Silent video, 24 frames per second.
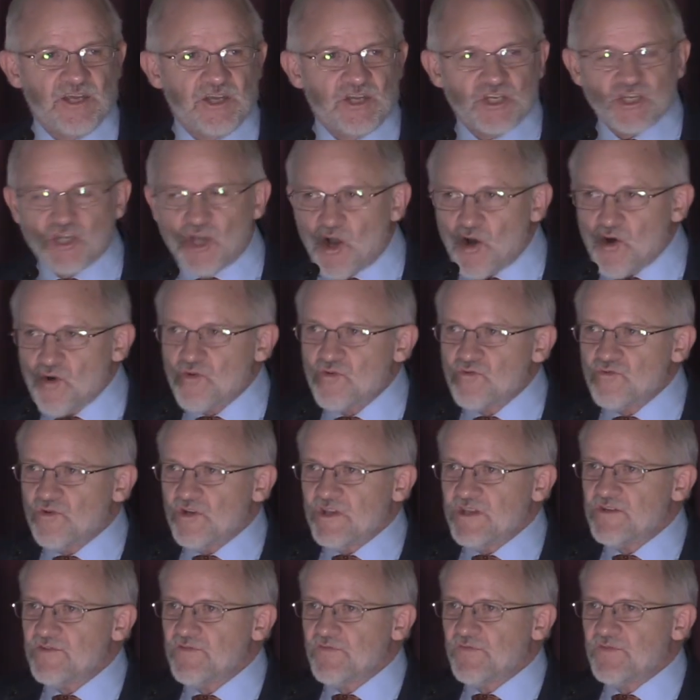Go,
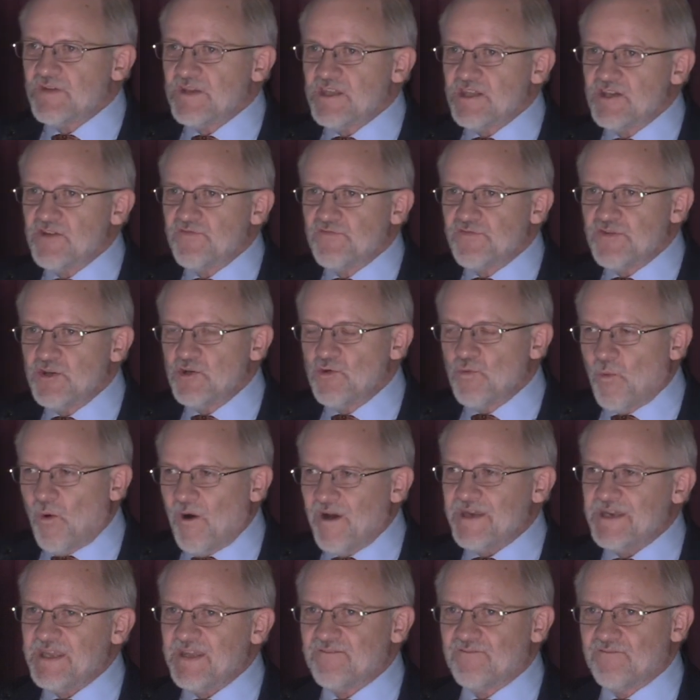if, if you
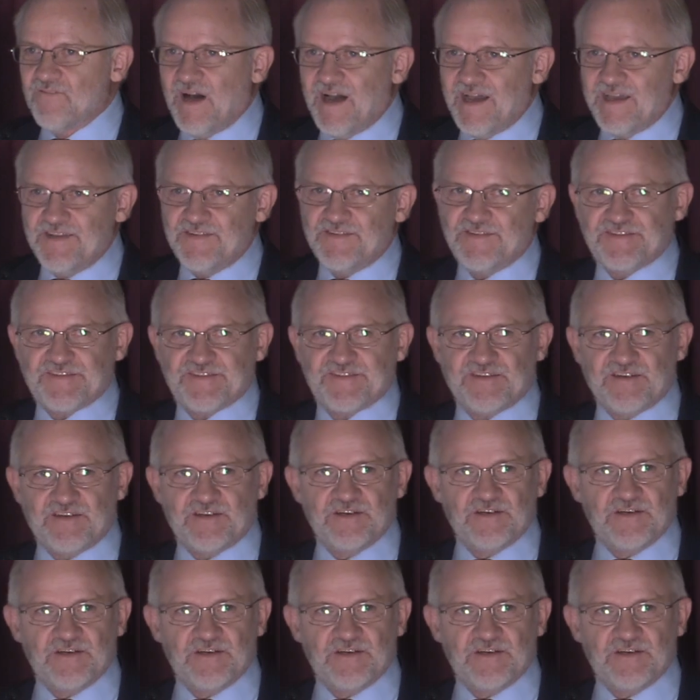want advice